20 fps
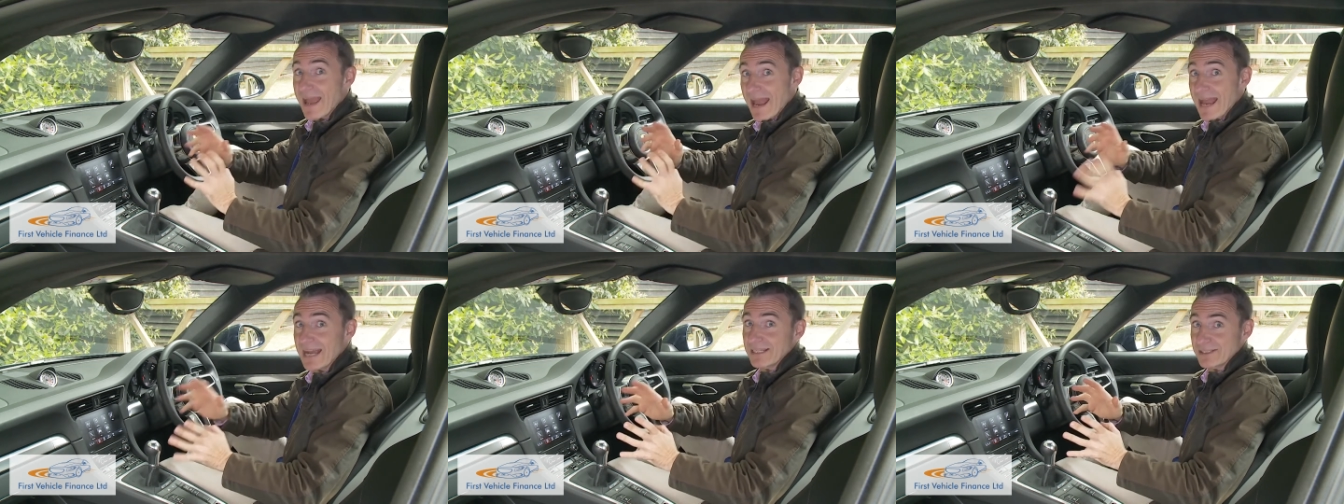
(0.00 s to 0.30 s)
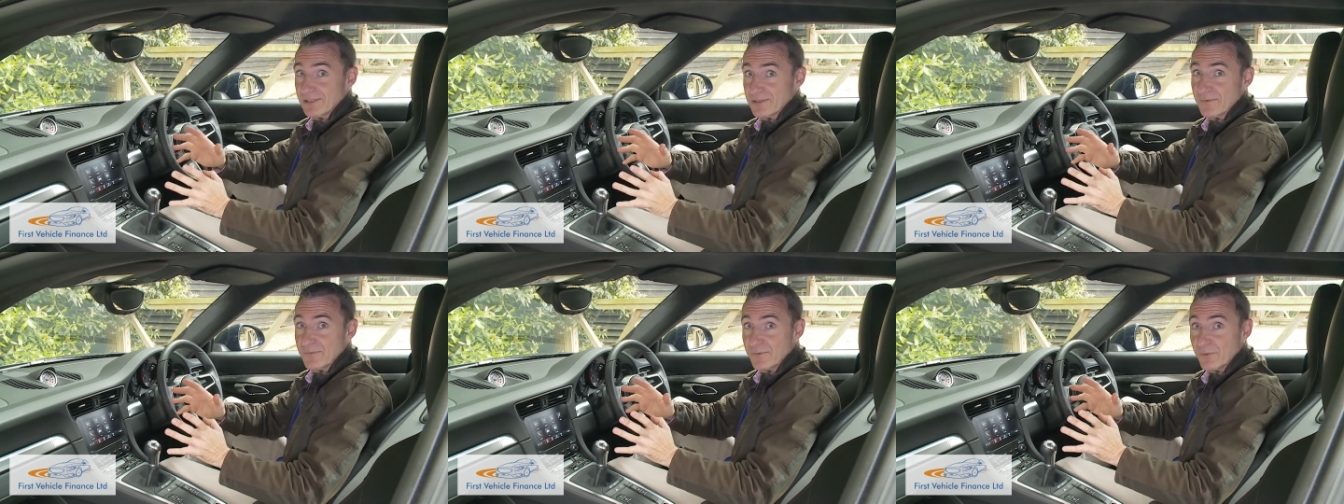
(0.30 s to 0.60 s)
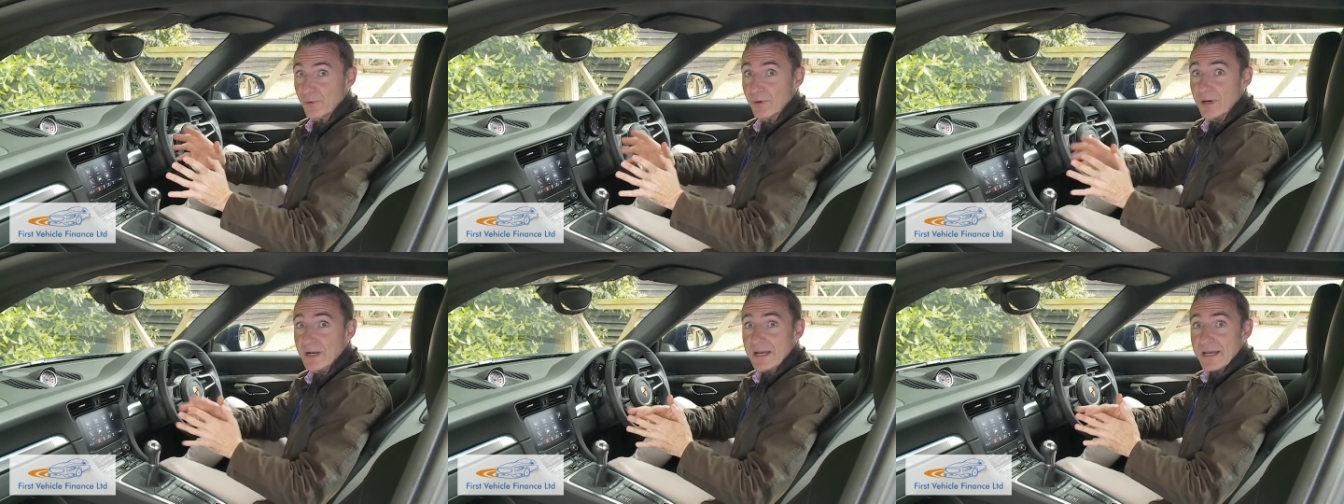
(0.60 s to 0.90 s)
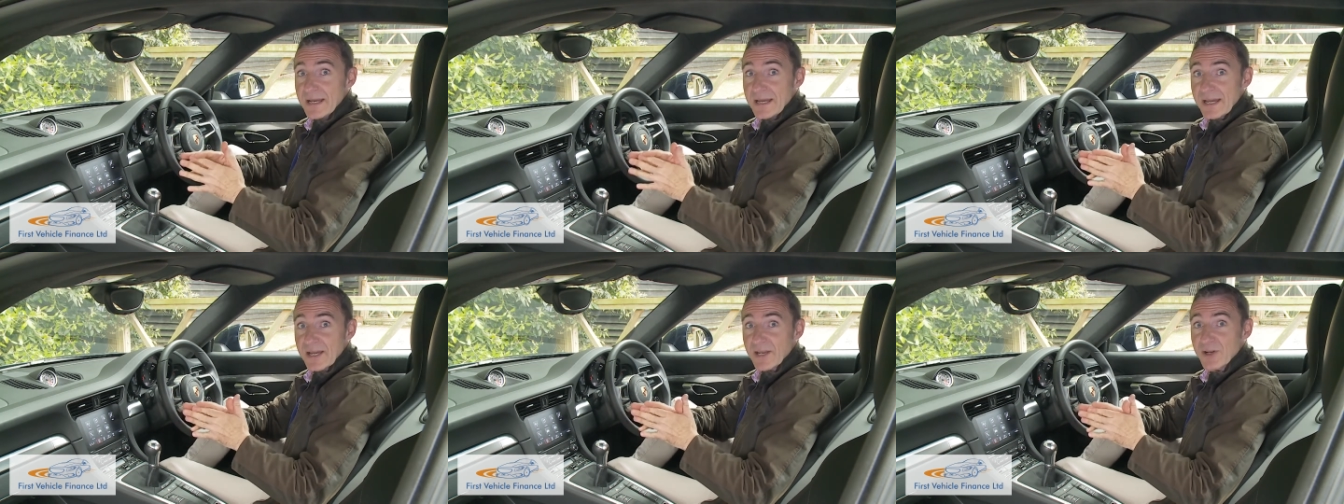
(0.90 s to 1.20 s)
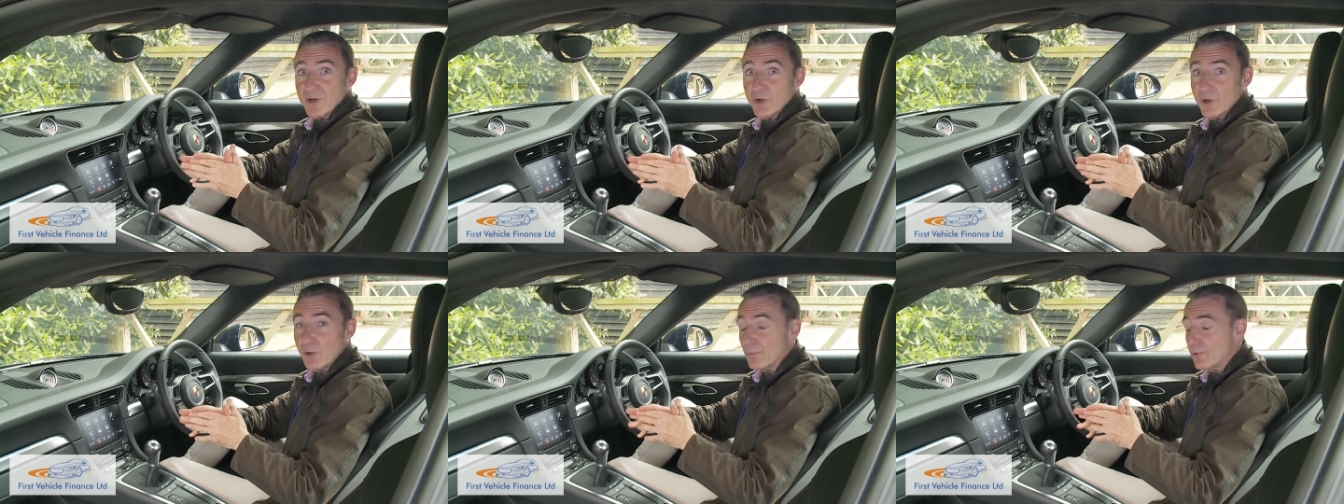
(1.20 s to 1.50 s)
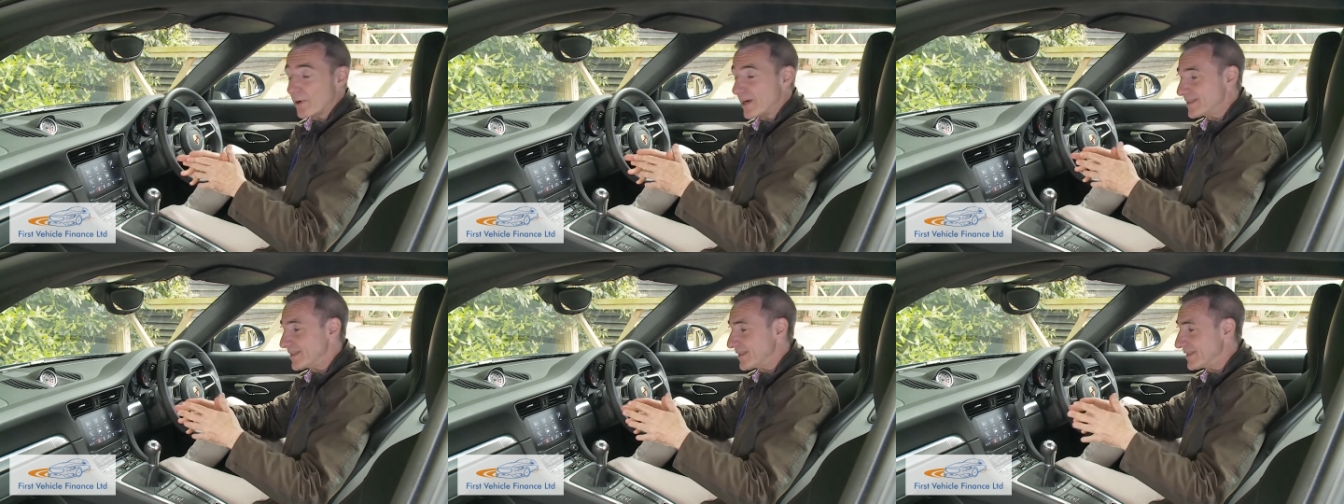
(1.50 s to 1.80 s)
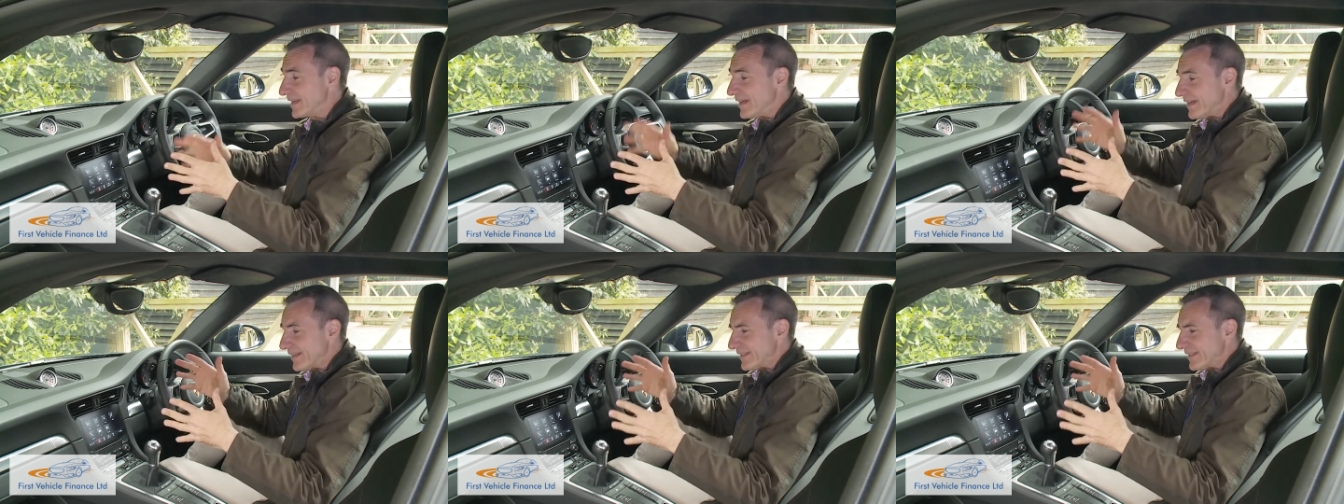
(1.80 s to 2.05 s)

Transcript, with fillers: extra for incorporated